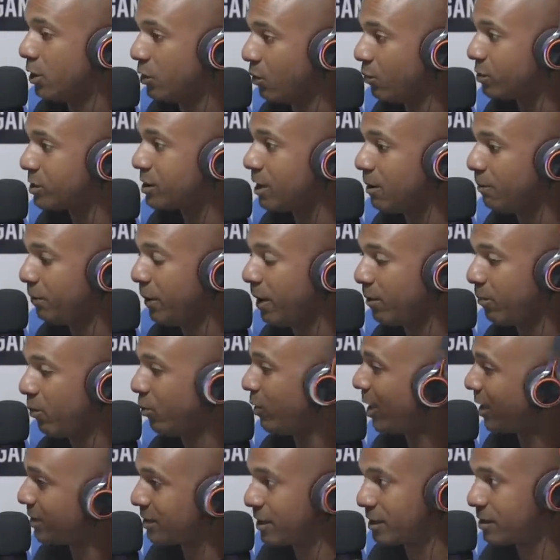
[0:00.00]
You will see
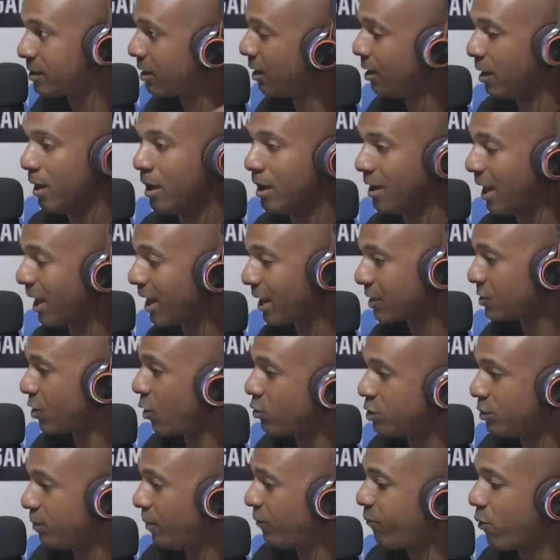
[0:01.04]
people that just, like I
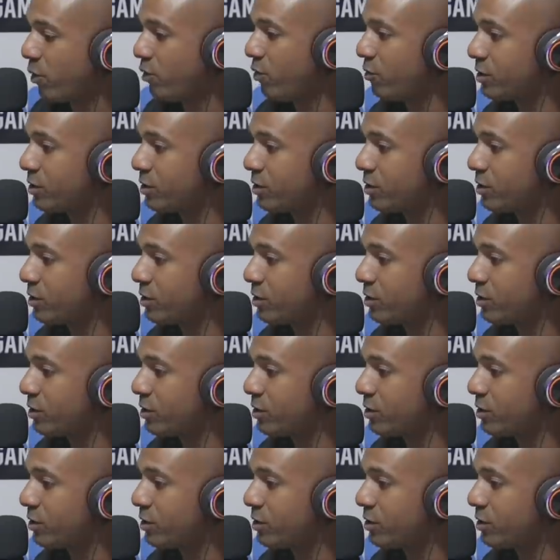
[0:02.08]
told you before,